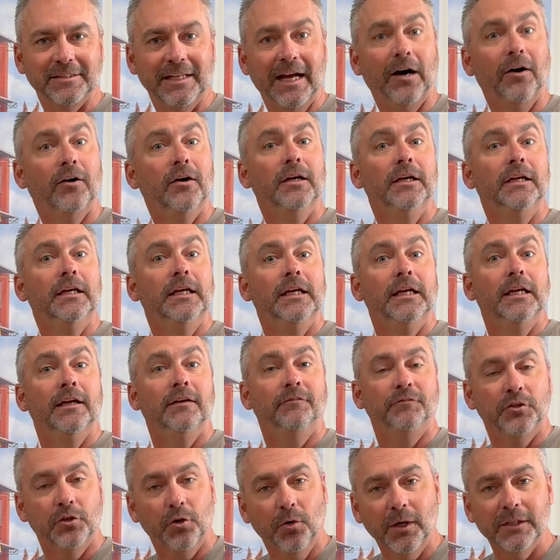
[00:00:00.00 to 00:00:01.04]
Now,
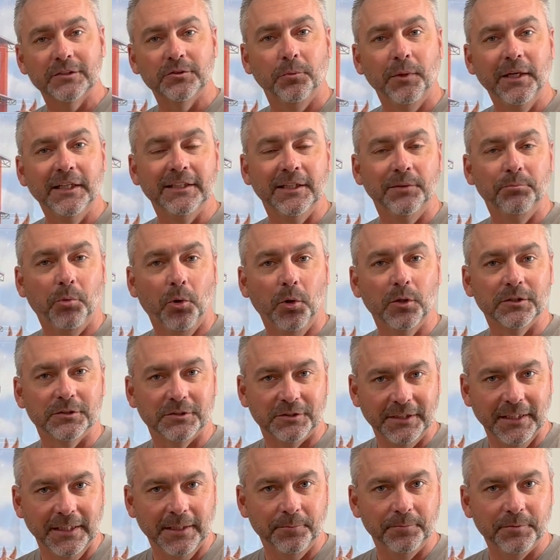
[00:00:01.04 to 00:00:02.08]
if you go out to Weekly Boiler
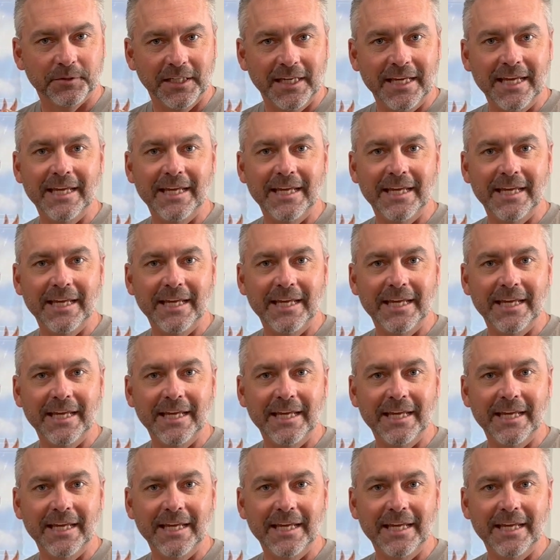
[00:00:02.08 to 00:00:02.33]
Tips,